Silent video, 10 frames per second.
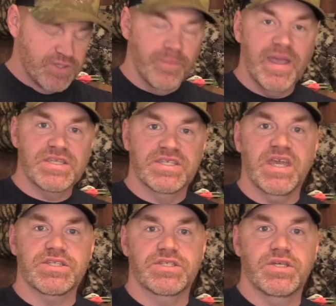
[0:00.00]
So it makes
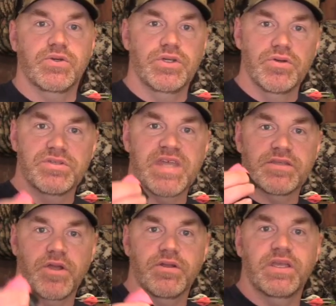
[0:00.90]
sense to use
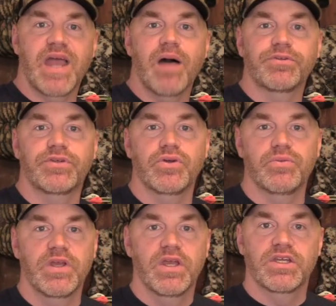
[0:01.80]
that turkey gobble
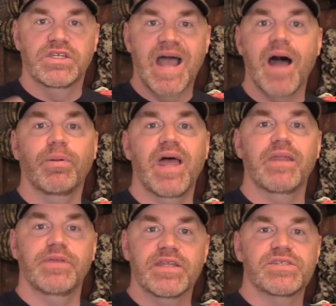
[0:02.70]
tube Gobble
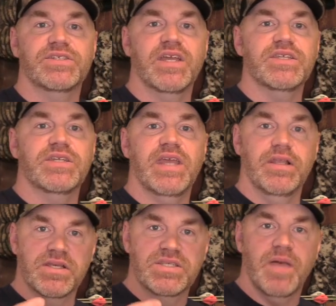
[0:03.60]
let him, get his attention. He
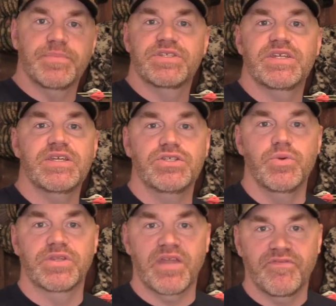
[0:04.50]
looks up and sees
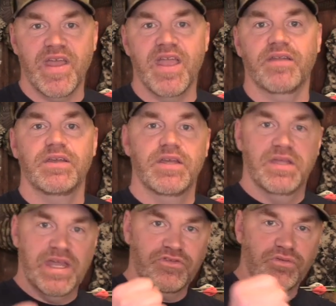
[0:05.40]
you with that fan,
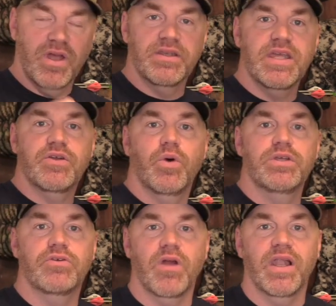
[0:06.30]
that strutting decoy.
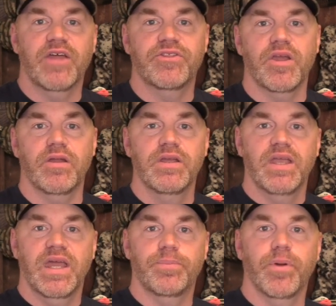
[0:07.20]
You crawl out there
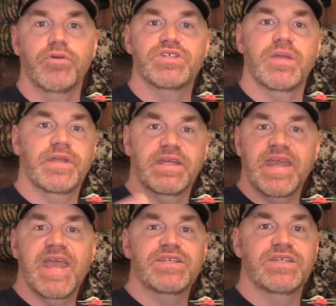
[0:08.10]
and approach him and engage